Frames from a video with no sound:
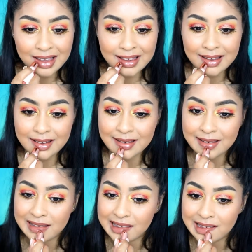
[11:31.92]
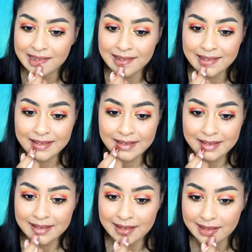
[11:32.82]

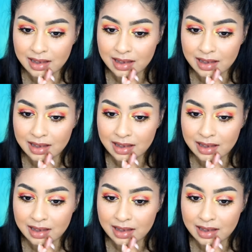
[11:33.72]
(no one is talking)